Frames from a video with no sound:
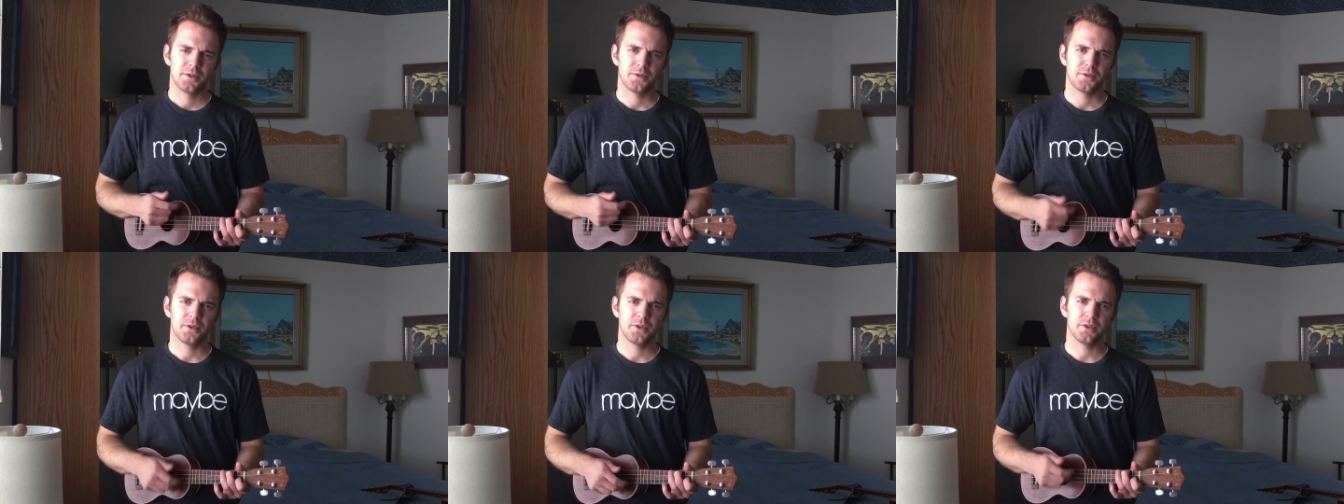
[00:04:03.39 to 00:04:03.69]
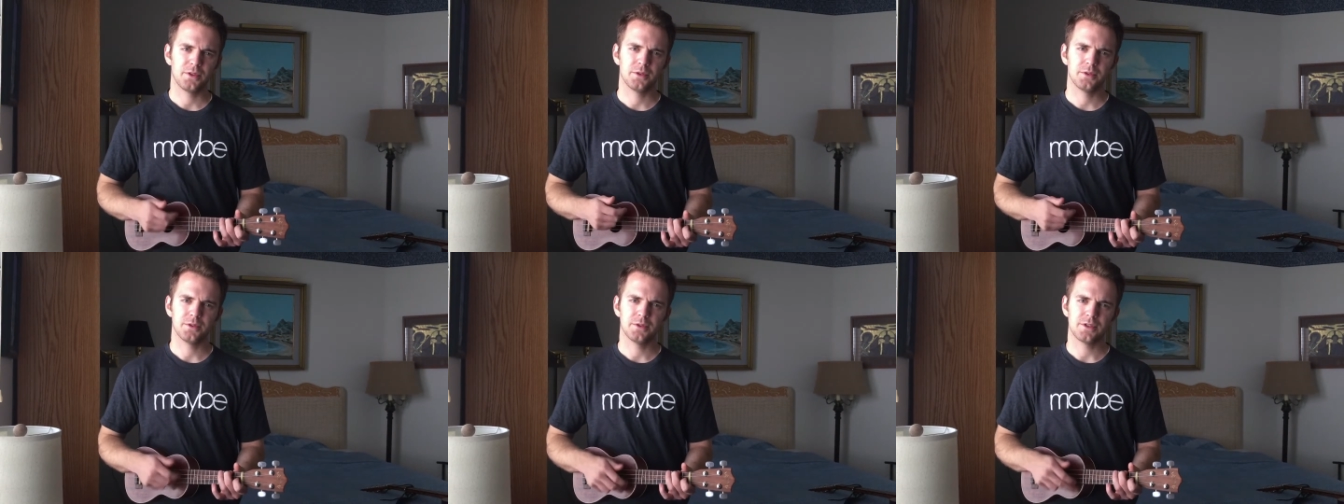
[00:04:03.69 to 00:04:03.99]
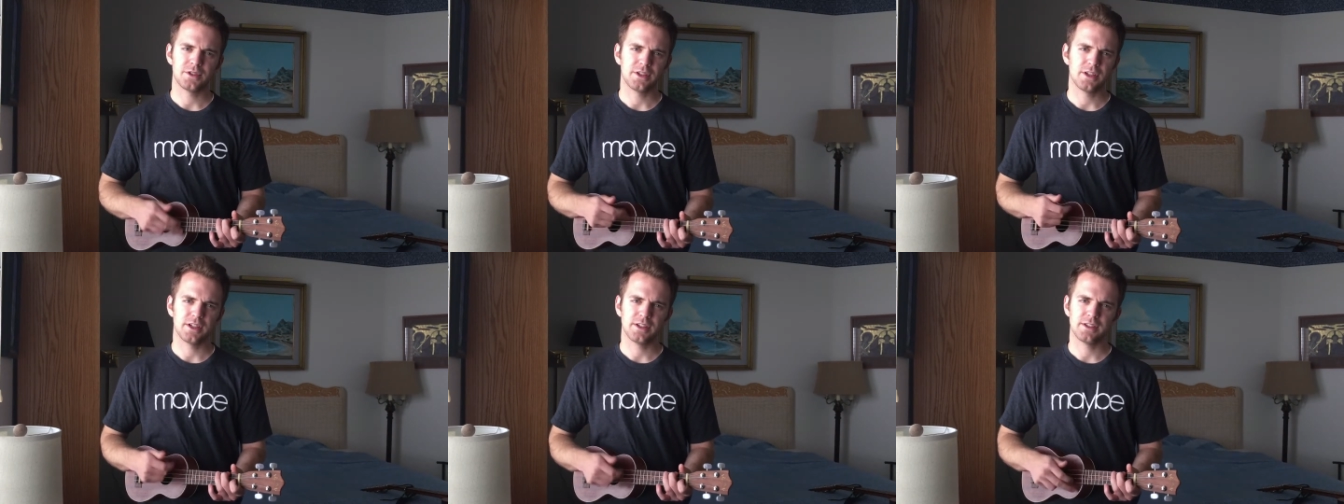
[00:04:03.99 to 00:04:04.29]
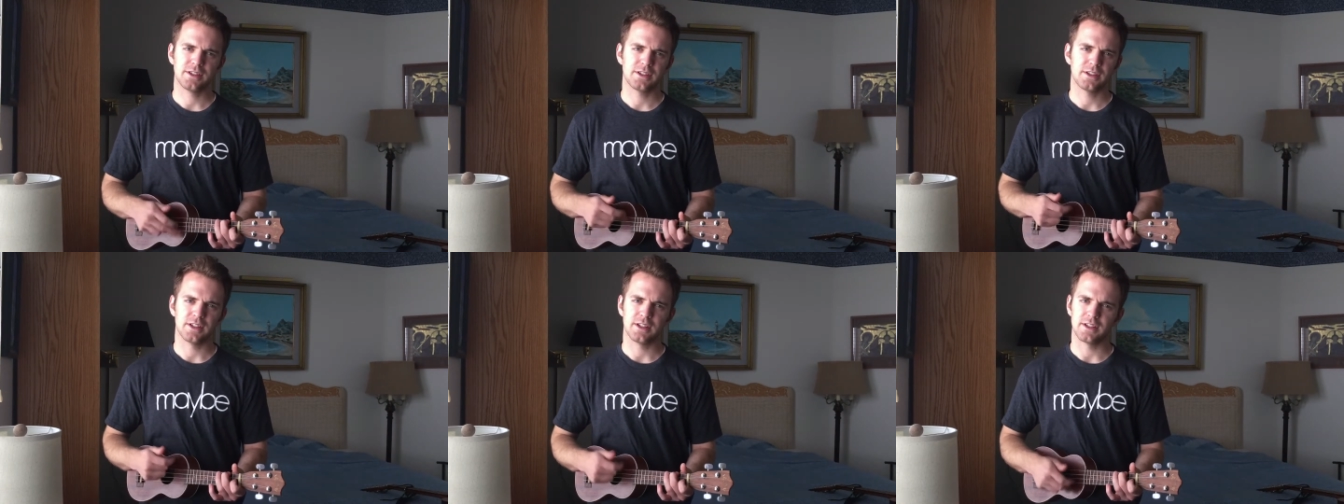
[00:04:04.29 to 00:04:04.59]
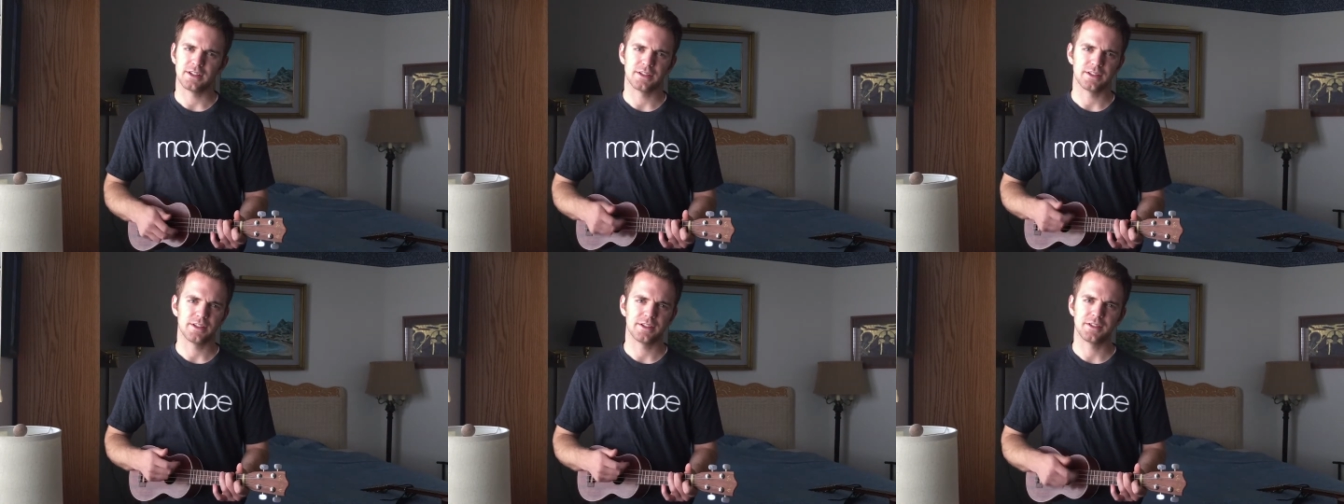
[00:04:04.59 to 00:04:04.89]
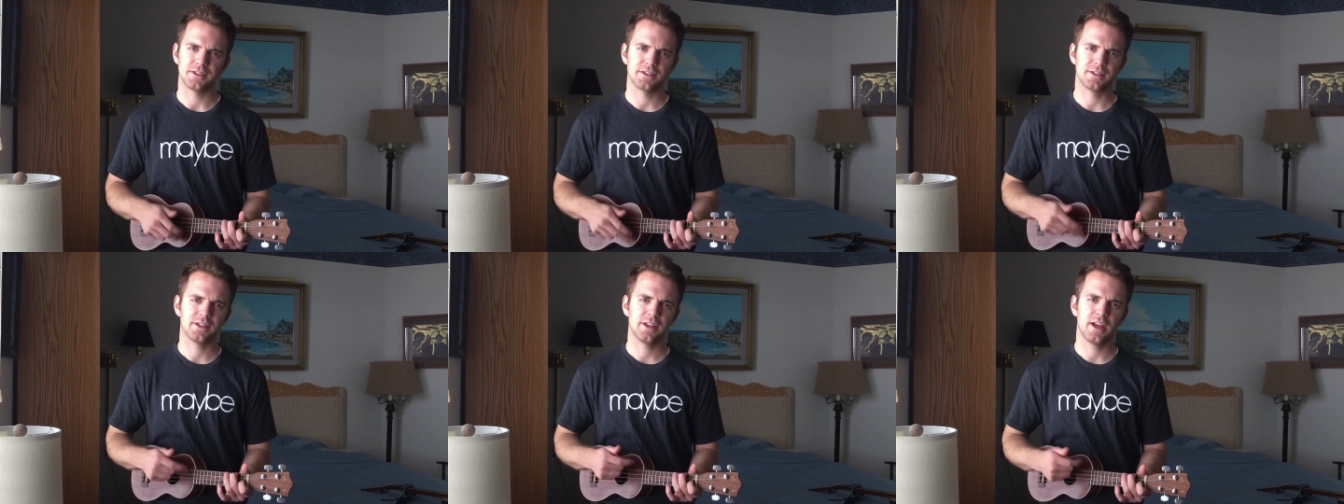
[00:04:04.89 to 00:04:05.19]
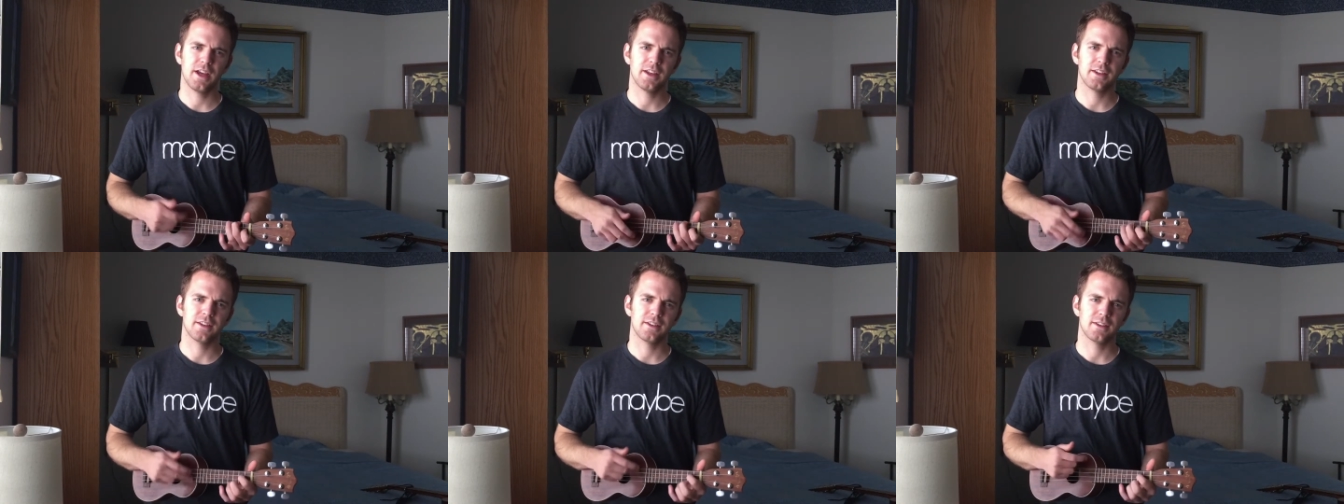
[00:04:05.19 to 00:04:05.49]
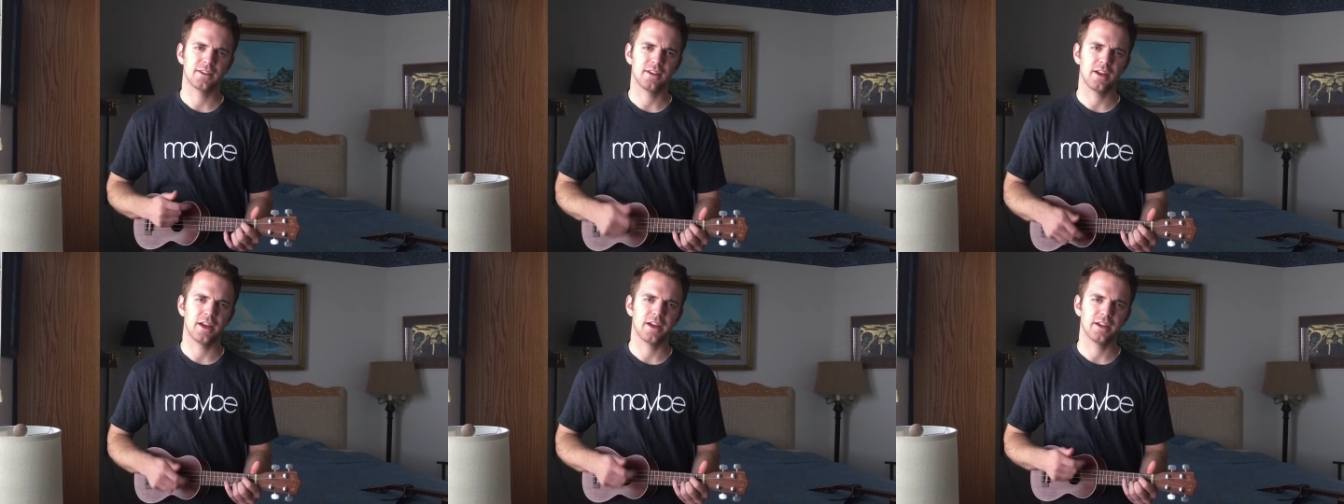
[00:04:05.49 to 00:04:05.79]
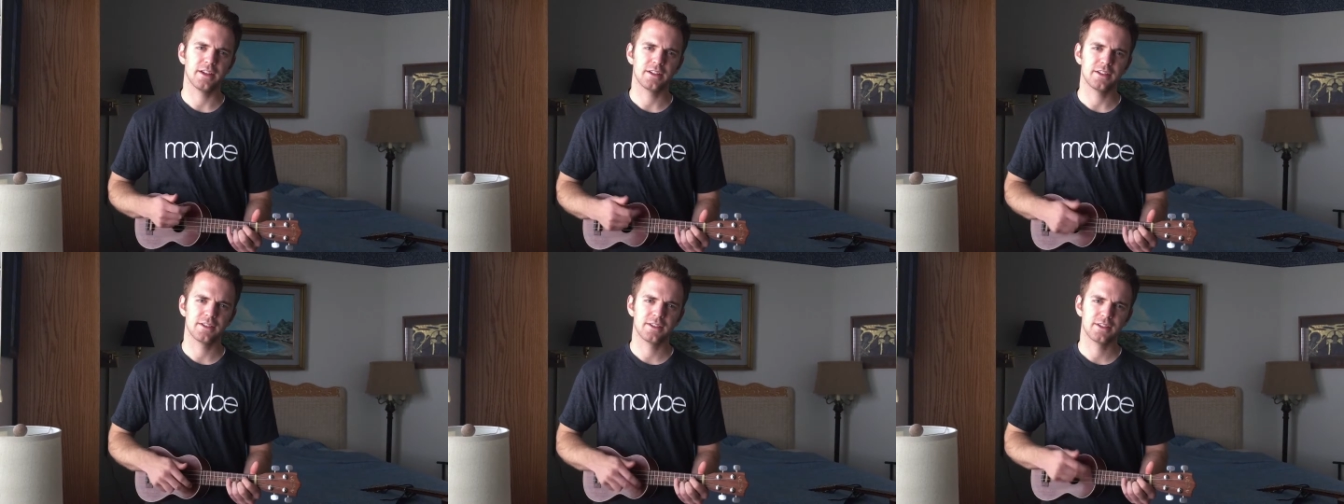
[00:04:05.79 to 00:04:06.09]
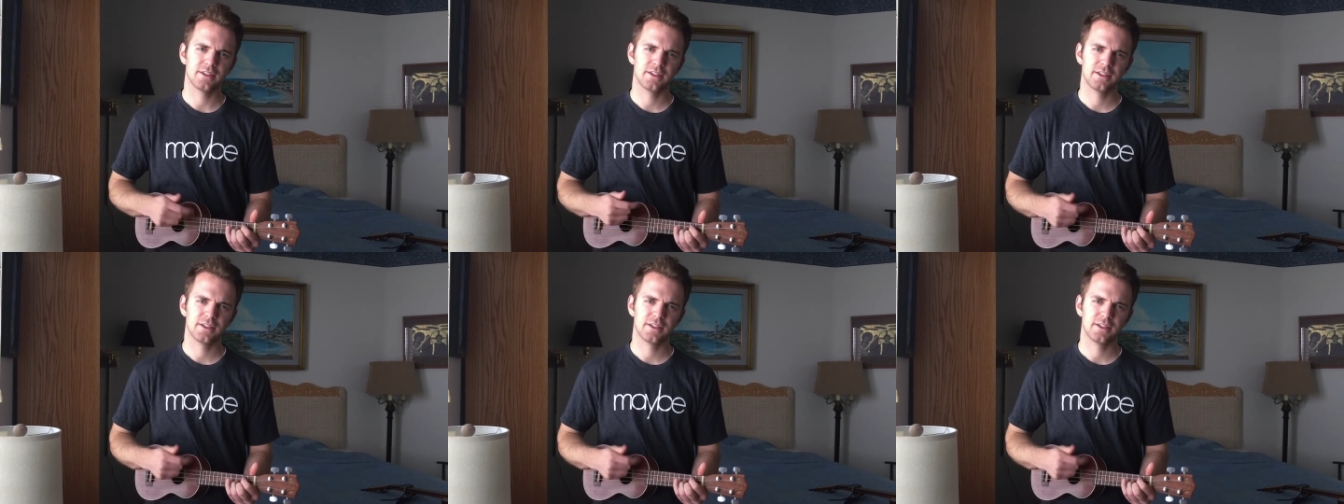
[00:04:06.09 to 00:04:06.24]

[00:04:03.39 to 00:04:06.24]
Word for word: Food just isn't a thought.